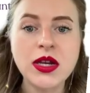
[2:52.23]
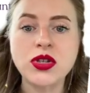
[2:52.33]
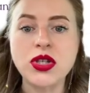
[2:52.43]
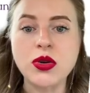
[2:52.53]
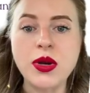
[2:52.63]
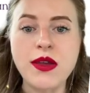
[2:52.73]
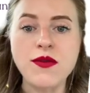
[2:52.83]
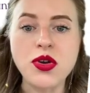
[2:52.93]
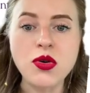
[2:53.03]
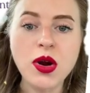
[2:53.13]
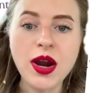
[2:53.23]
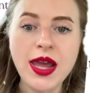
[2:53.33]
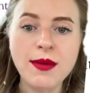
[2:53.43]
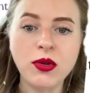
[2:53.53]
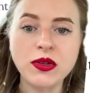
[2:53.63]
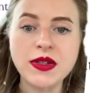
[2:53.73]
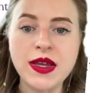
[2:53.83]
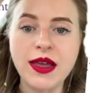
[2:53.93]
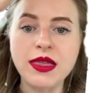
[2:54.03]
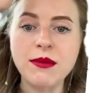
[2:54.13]
So if you are able to
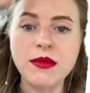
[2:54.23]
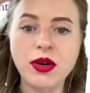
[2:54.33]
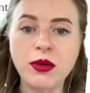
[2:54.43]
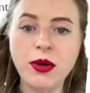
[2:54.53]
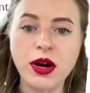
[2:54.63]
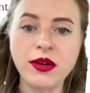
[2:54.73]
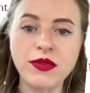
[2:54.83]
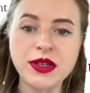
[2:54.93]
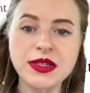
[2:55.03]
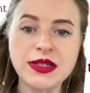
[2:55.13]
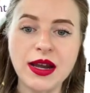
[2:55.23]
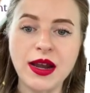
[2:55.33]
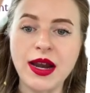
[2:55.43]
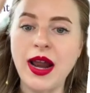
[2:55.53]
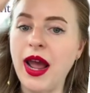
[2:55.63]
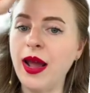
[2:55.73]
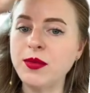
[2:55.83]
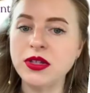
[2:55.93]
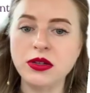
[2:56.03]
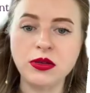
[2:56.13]
get the middle part of the design
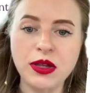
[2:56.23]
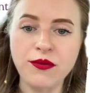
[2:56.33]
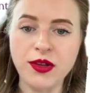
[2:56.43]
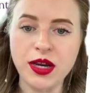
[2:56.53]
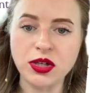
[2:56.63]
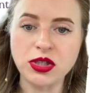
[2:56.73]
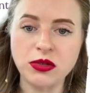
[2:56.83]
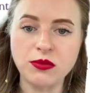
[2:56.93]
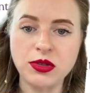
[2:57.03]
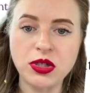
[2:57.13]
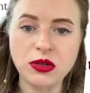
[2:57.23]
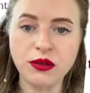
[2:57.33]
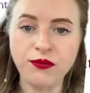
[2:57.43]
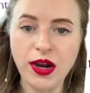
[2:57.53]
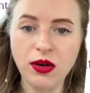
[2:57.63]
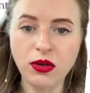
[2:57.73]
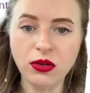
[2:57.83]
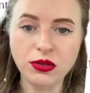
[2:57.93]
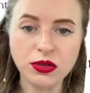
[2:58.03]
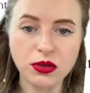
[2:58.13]
absolutely finished, so do the
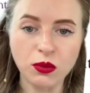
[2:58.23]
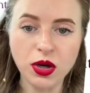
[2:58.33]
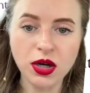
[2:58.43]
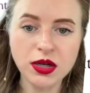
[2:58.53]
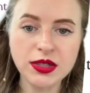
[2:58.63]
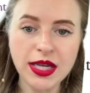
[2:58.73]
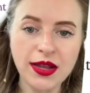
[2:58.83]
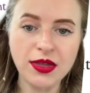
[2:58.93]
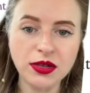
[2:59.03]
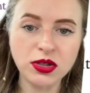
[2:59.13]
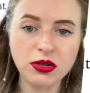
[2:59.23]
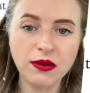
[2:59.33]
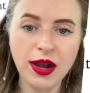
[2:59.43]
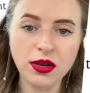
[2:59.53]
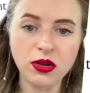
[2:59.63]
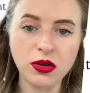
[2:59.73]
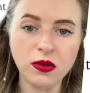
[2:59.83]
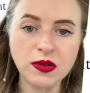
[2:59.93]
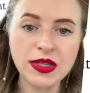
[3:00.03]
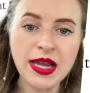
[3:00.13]
ferrule, do the words, and then do the
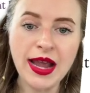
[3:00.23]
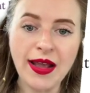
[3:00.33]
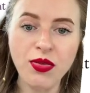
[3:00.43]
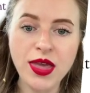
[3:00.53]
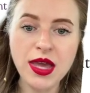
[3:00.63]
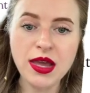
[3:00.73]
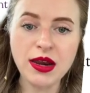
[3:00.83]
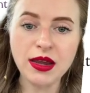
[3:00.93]
raccoons, and then